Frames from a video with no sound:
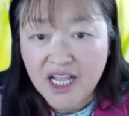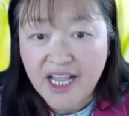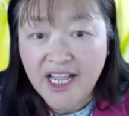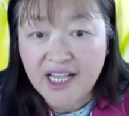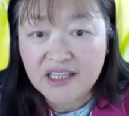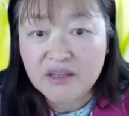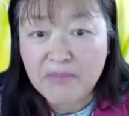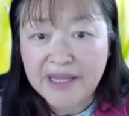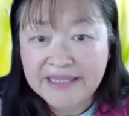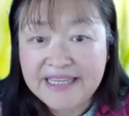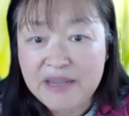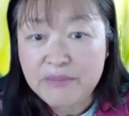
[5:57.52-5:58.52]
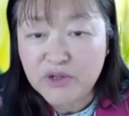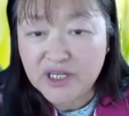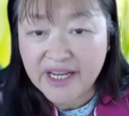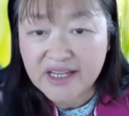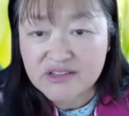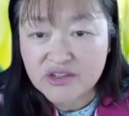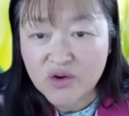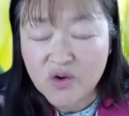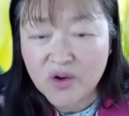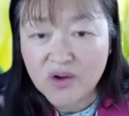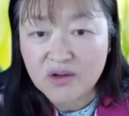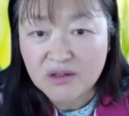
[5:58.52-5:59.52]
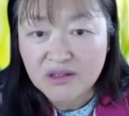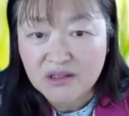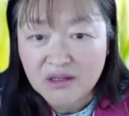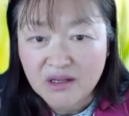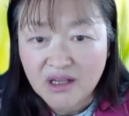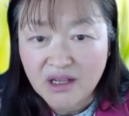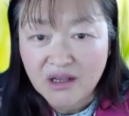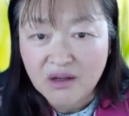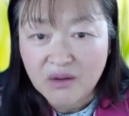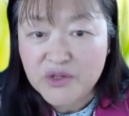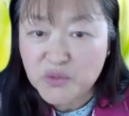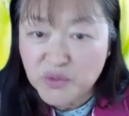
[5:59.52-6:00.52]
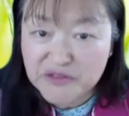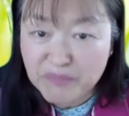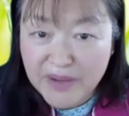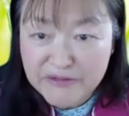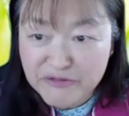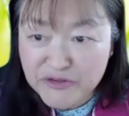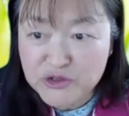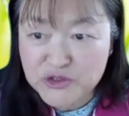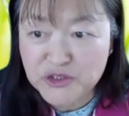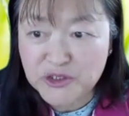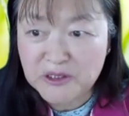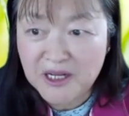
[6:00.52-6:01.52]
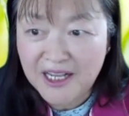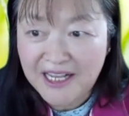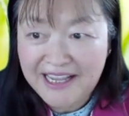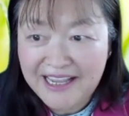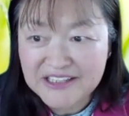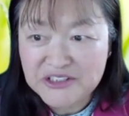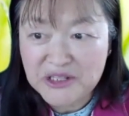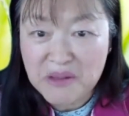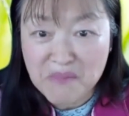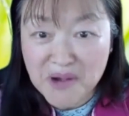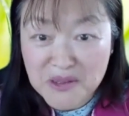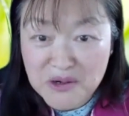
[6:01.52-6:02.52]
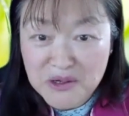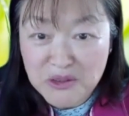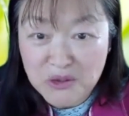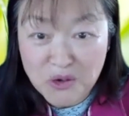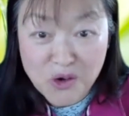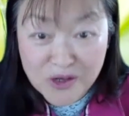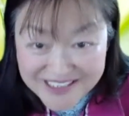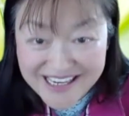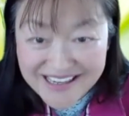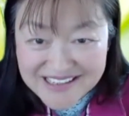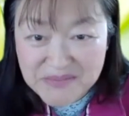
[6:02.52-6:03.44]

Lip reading: And my neighbor next door, which was my future, actually mother-in-law, John's